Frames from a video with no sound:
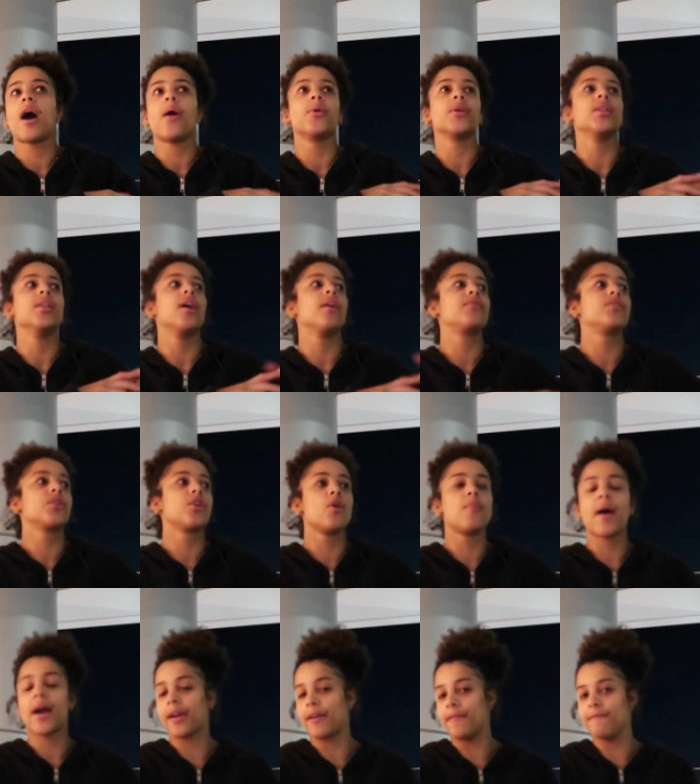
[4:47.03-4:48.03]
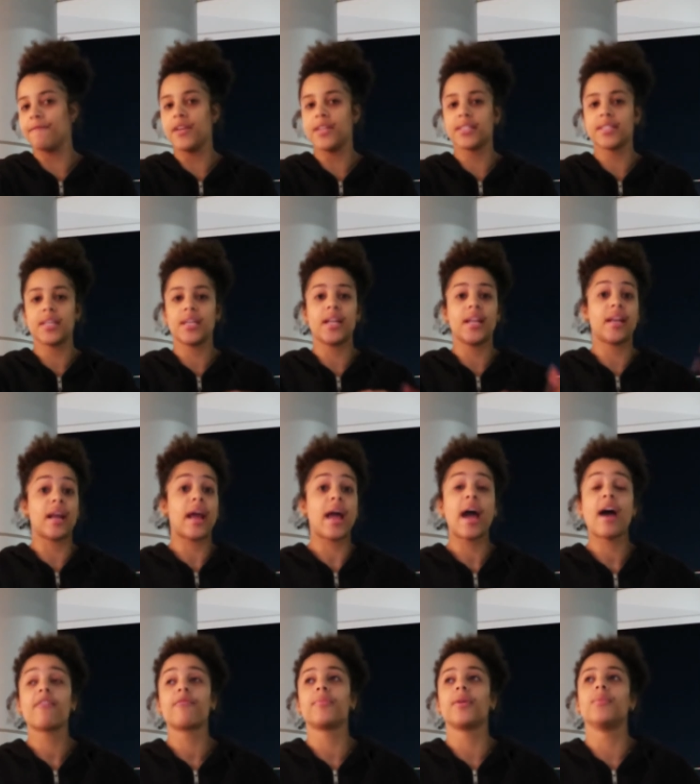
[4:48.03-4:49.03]
I would love to go back and visit, and I
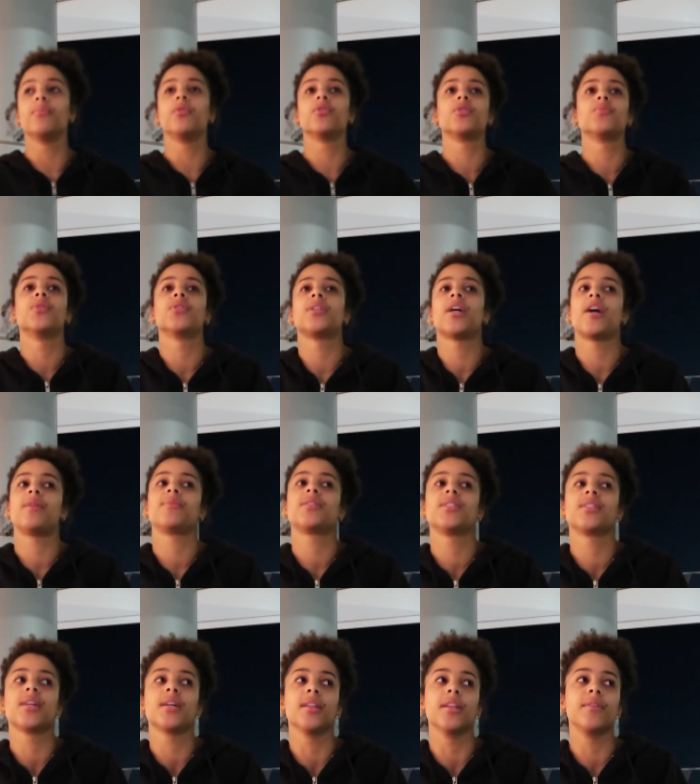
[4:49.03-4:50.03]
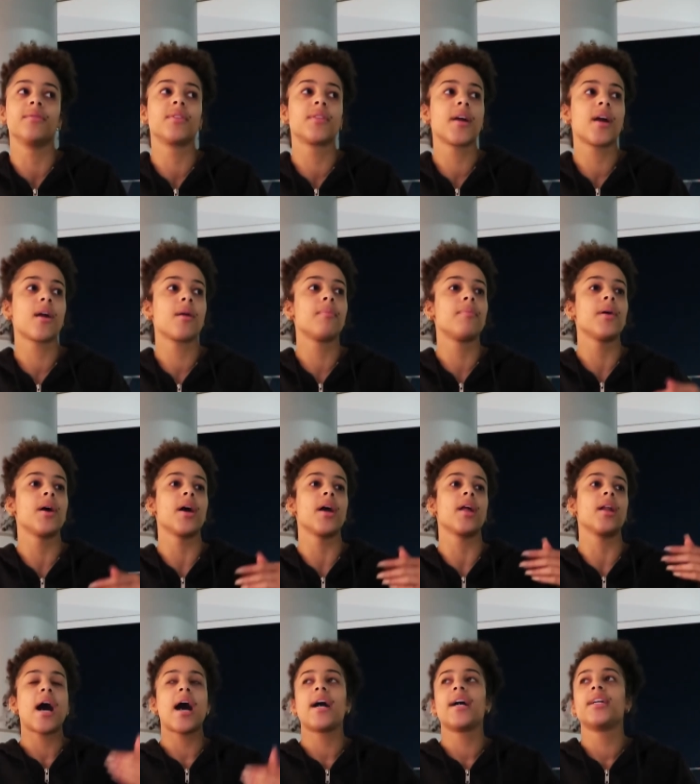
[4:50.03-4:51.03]
have been multiple times since I lived there,
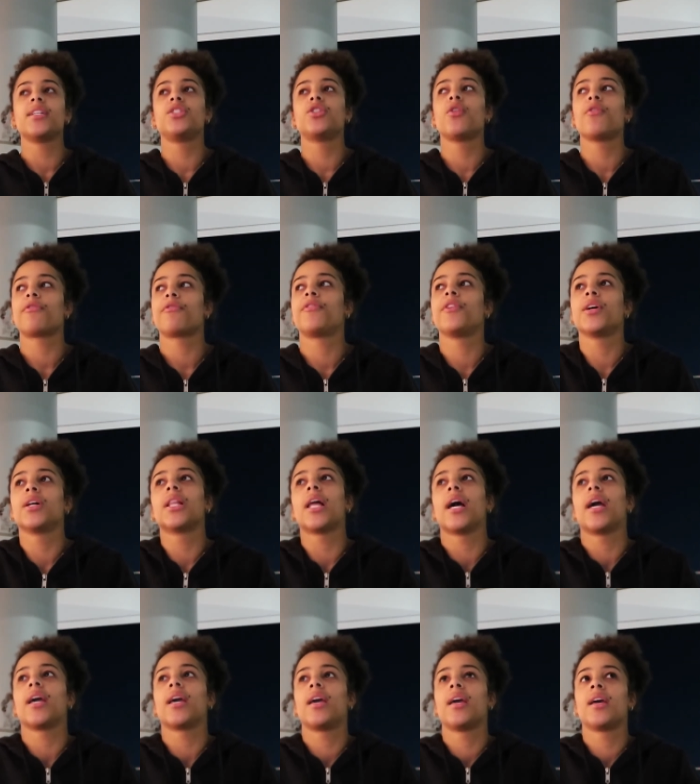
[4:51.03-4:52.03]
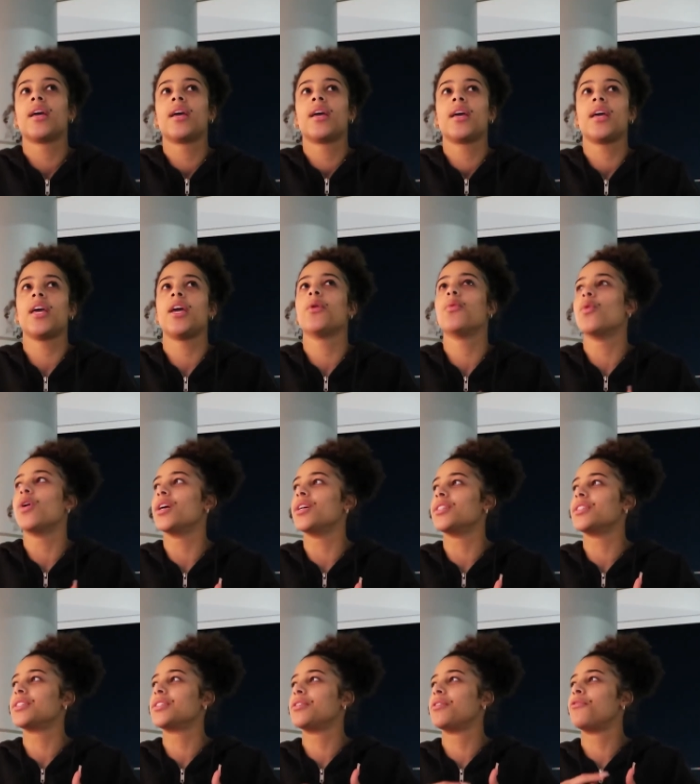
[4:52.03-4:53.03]
but I don't feel like it
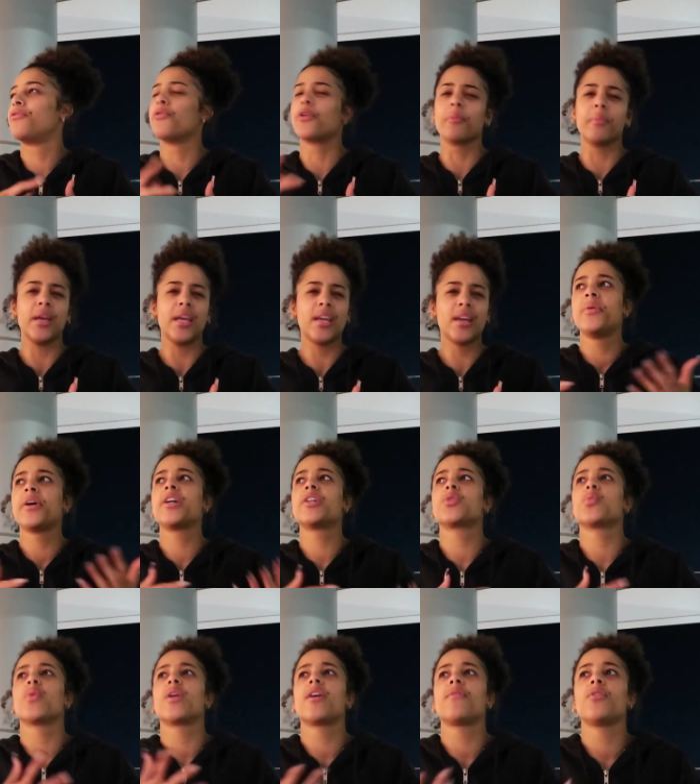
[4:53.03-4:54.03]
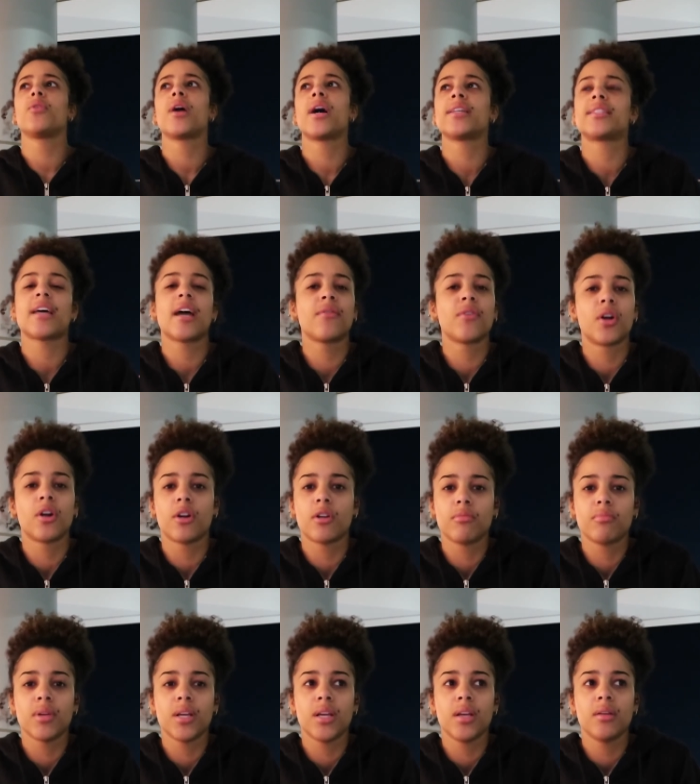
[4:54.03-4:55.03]
was for me. Because when have you guys ever
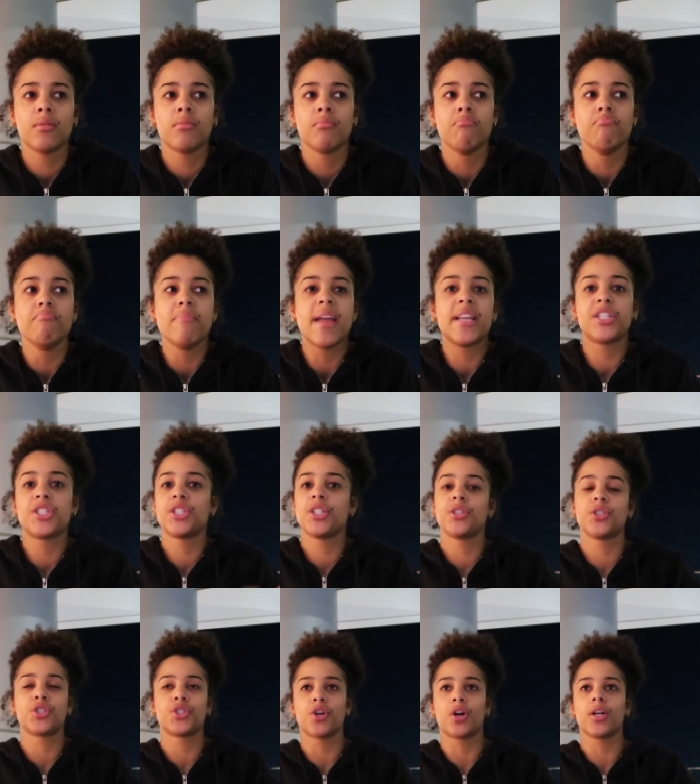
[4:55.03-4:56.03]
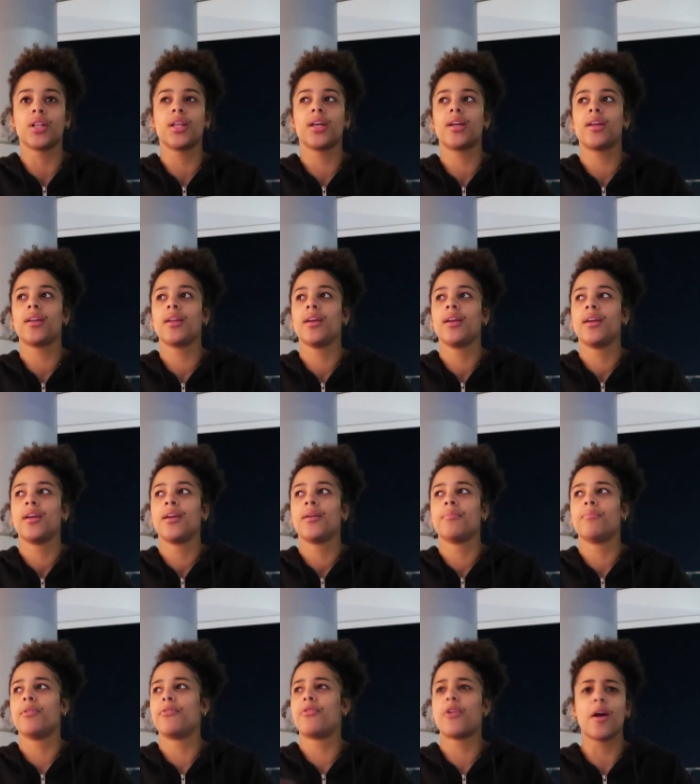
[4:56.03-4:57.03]
heard me mention Charlotte
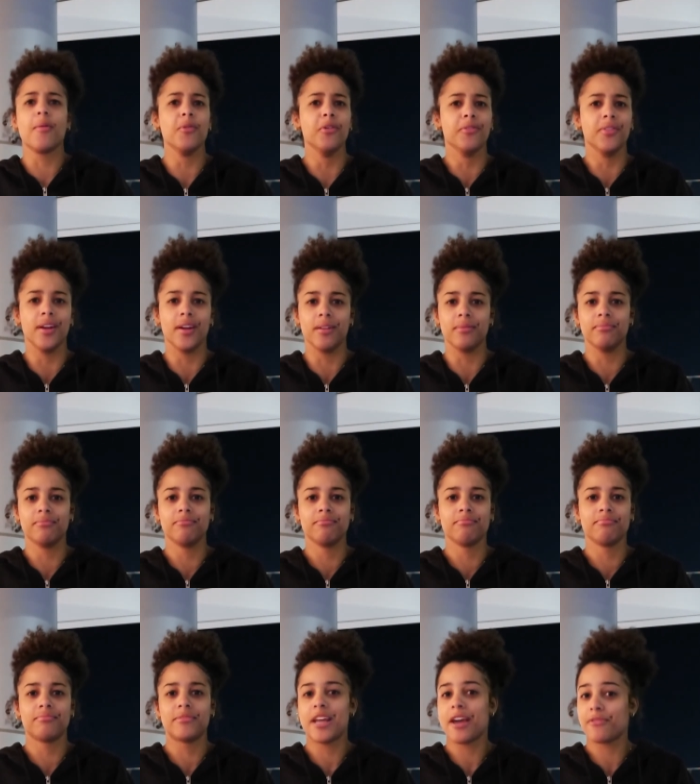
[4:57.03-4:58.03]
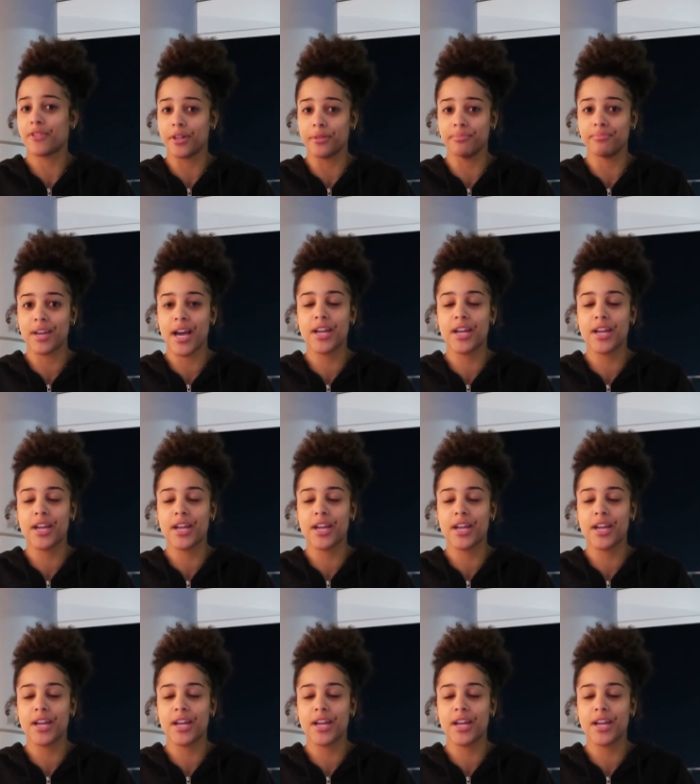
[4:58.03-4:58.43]
before I moved there? never.